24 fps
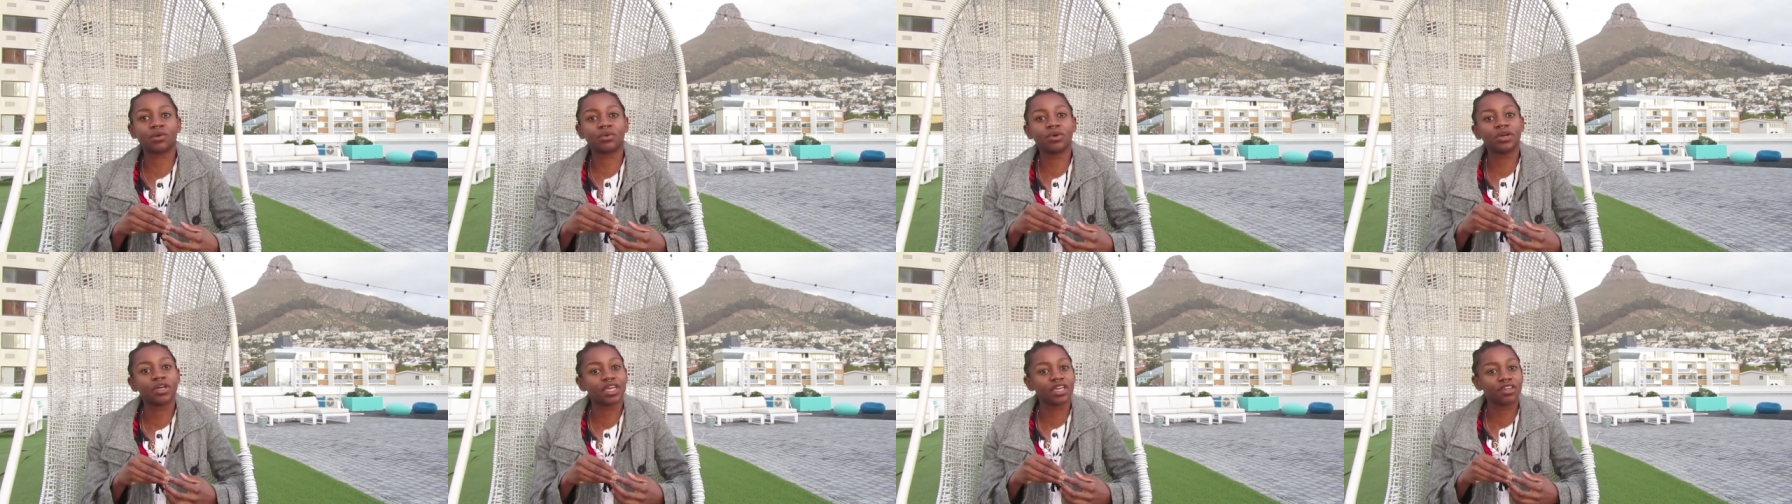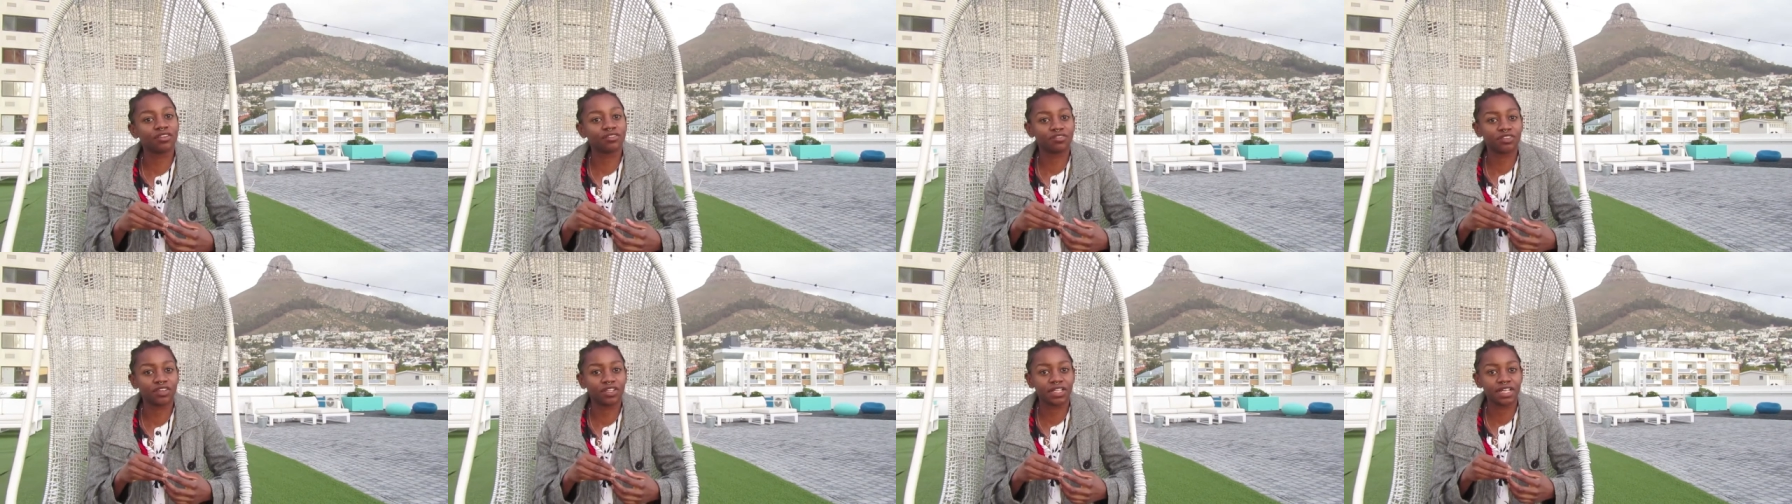are
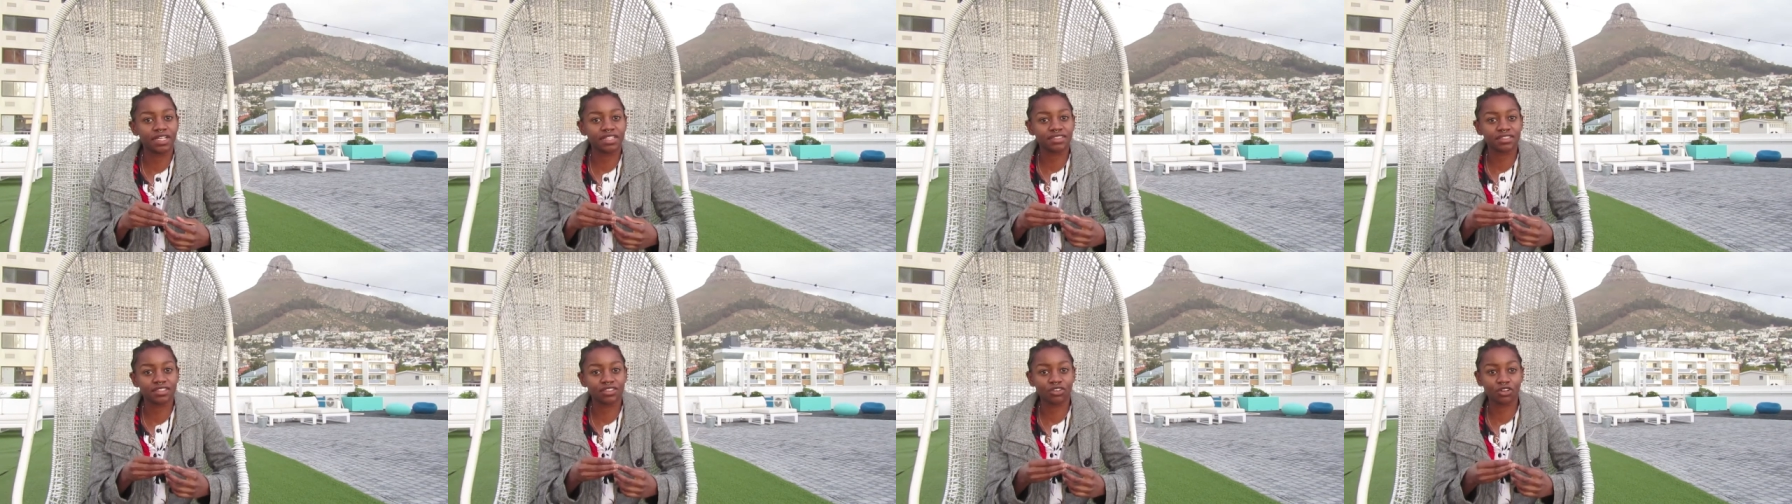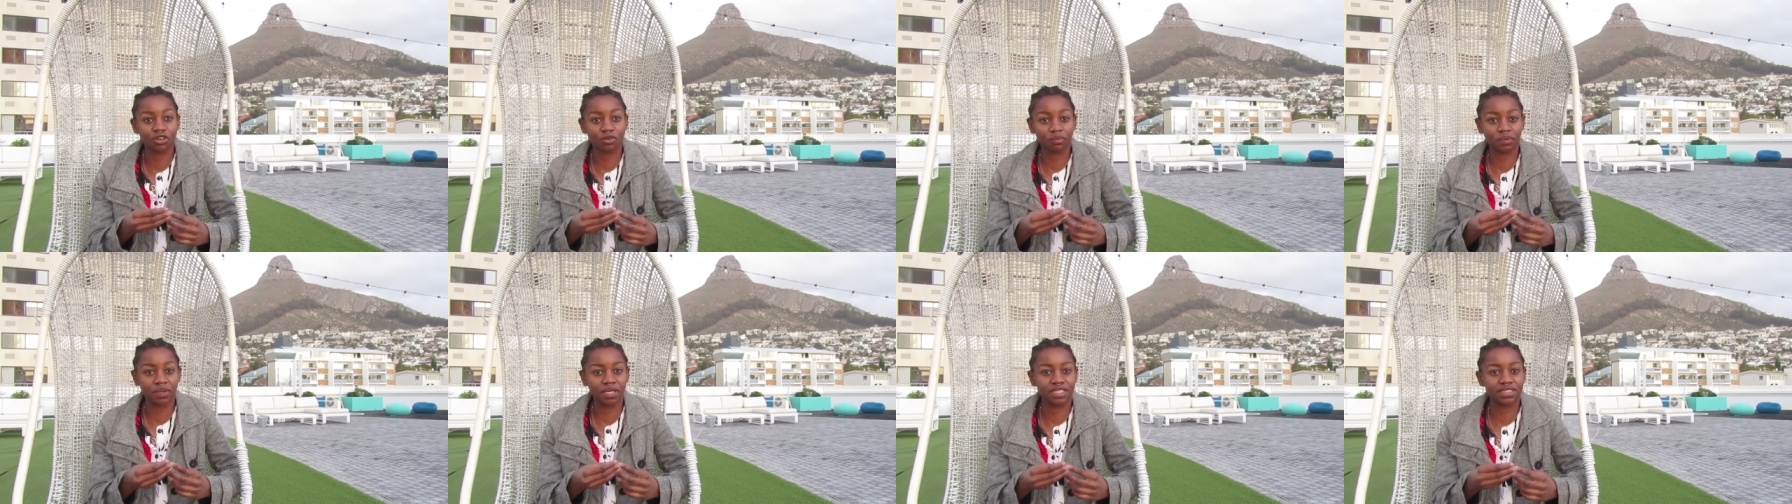working freelance
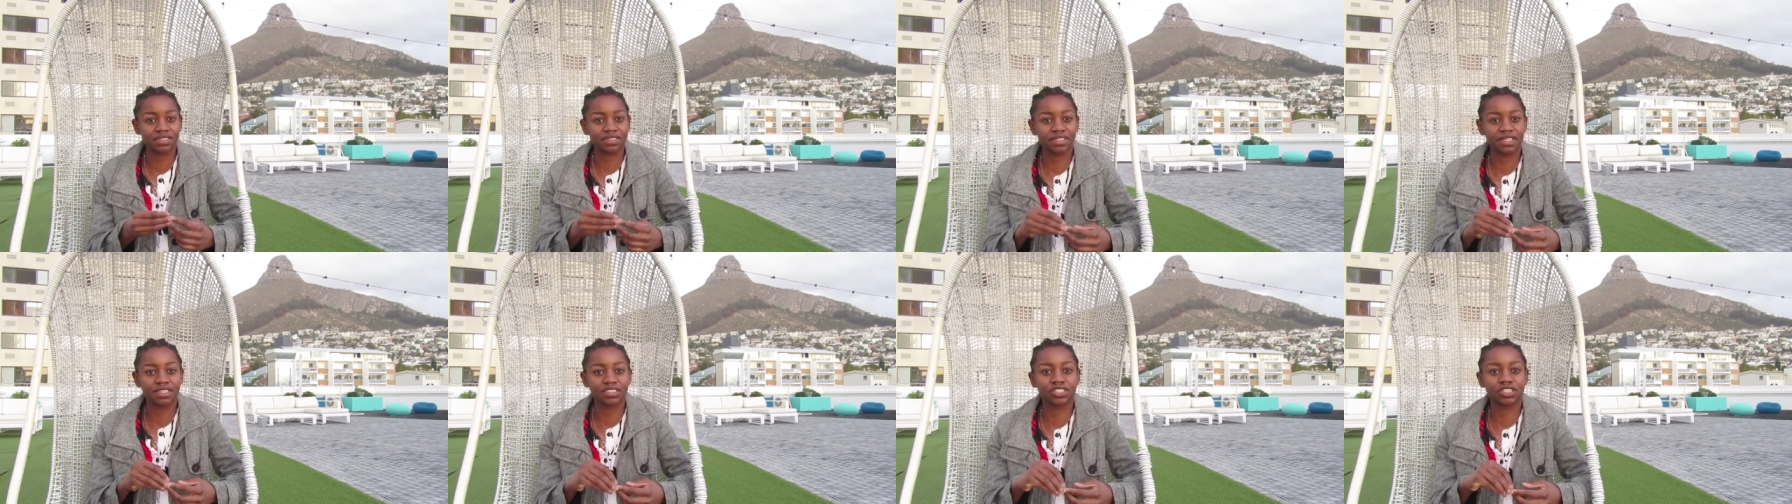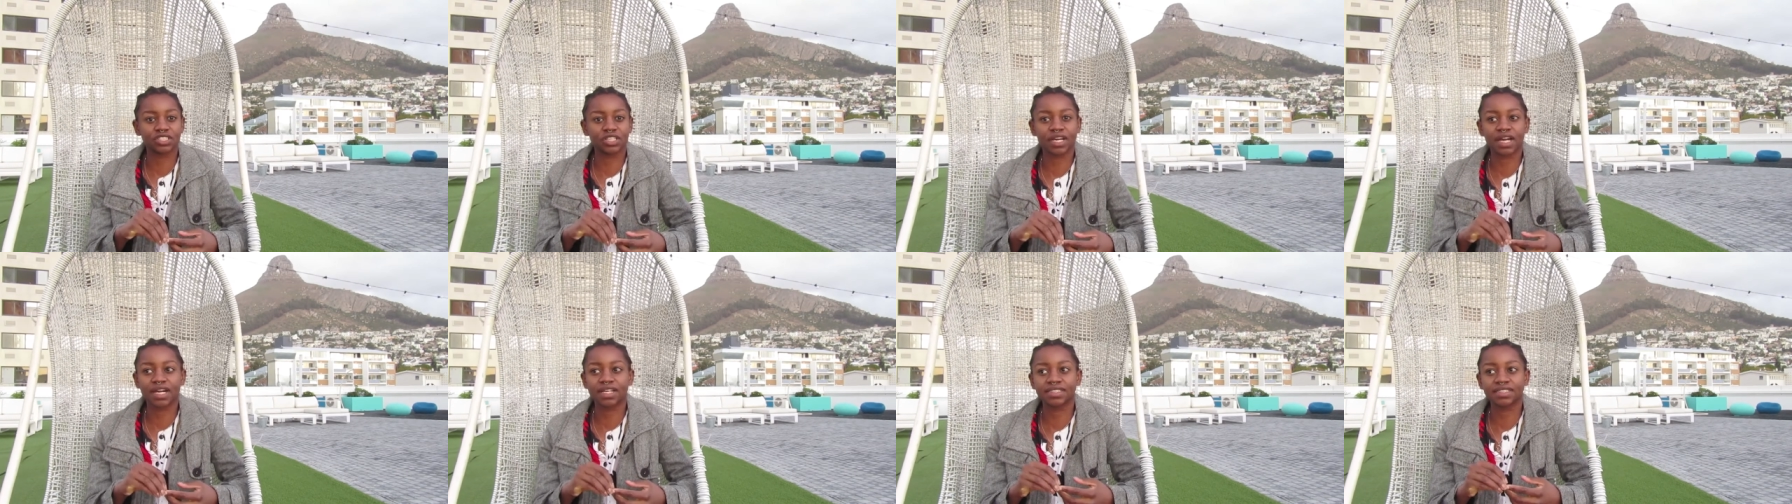and not being
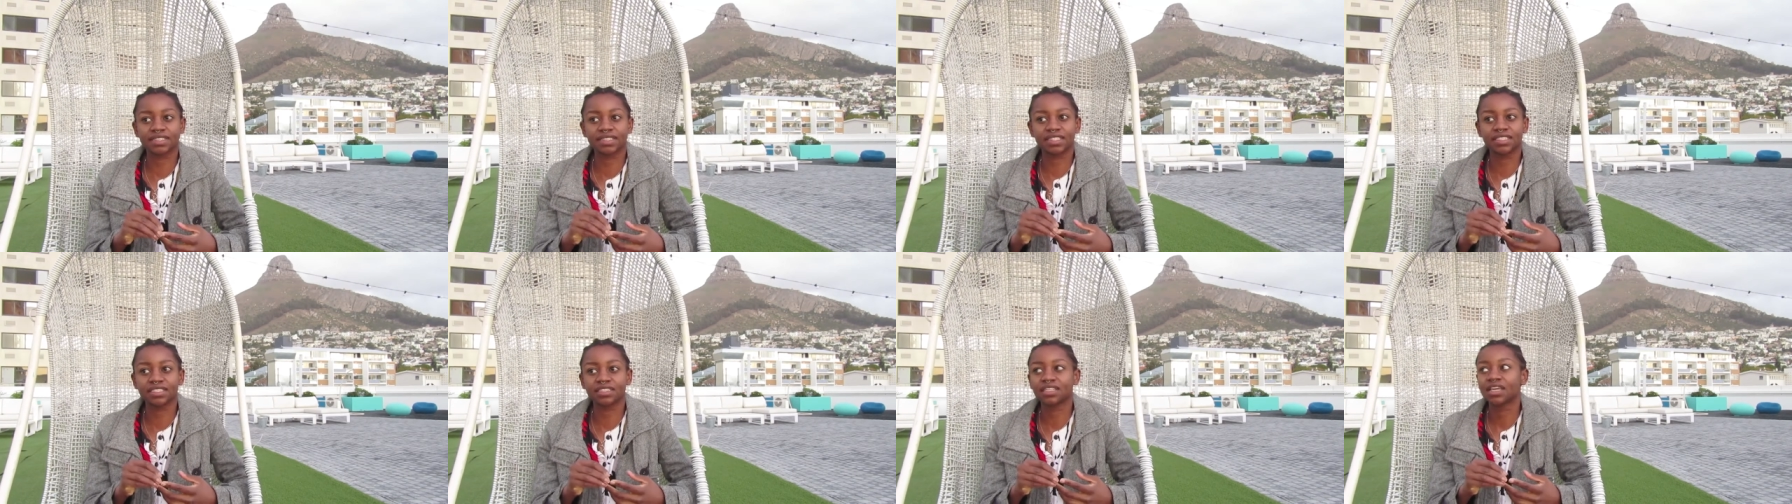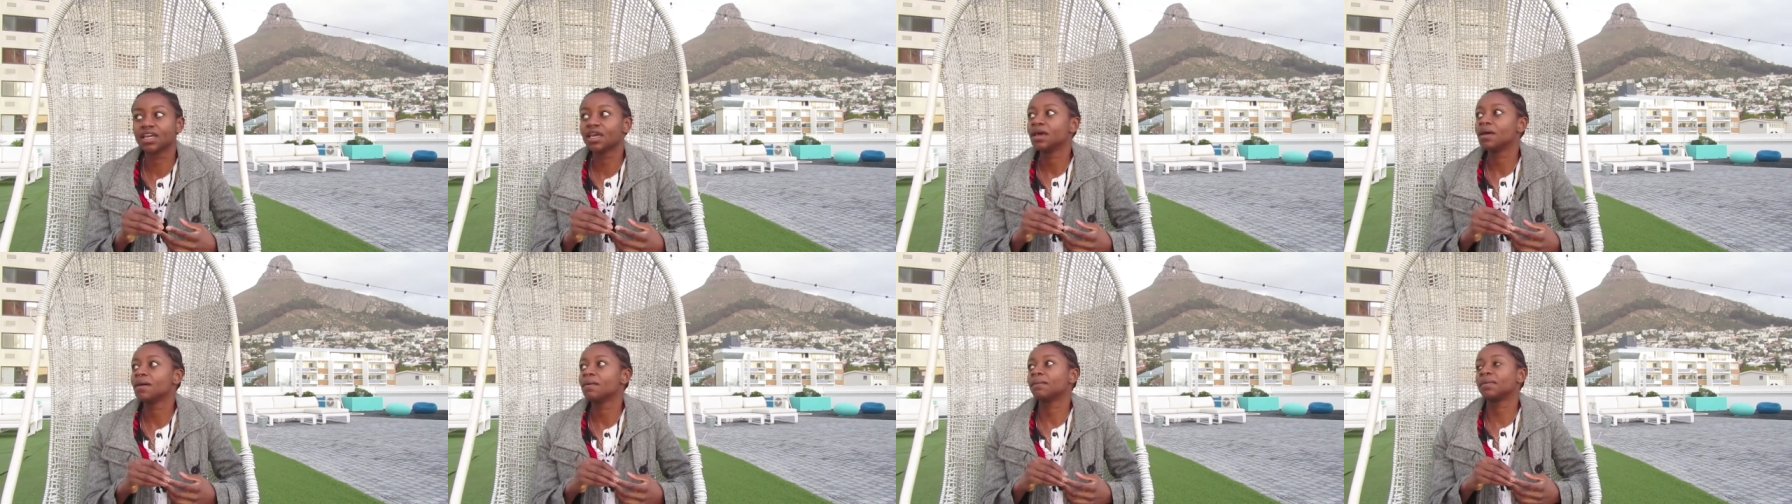sent to castings,